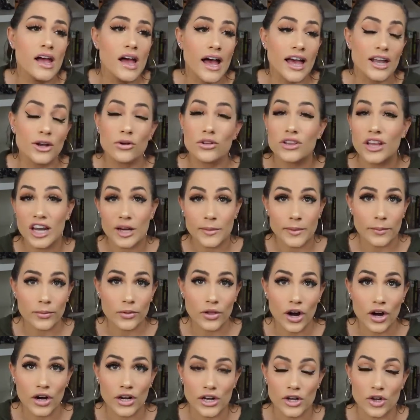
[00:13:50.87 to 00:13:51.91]
I know a lot of
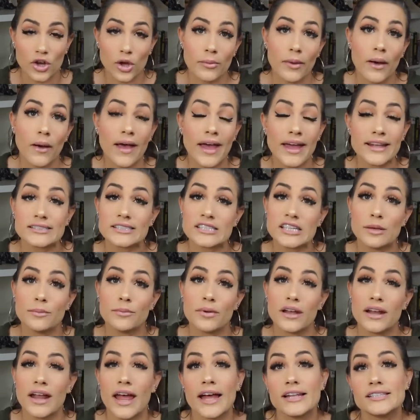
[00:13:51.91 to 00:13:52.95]
people already know about Etsy,
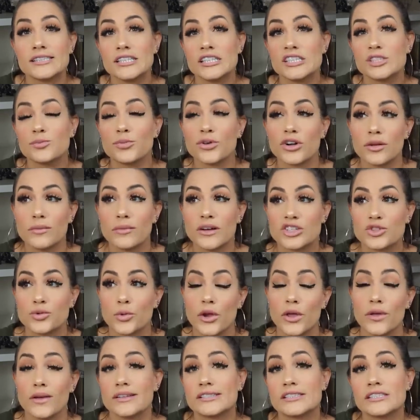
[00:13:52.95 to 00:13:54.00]
but Etsy is pretty much
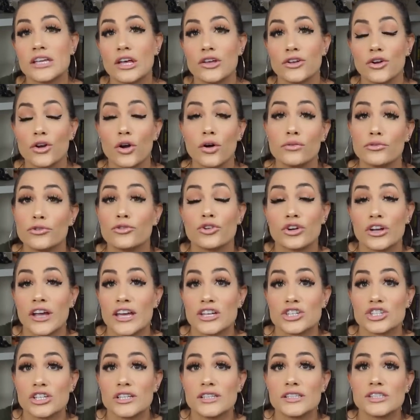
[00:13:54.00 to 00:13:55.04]
where you can sell your own
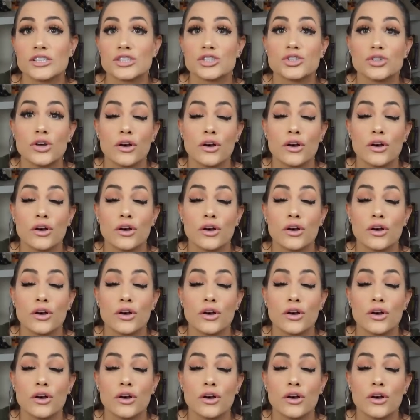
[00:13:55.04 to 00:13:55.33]
creations.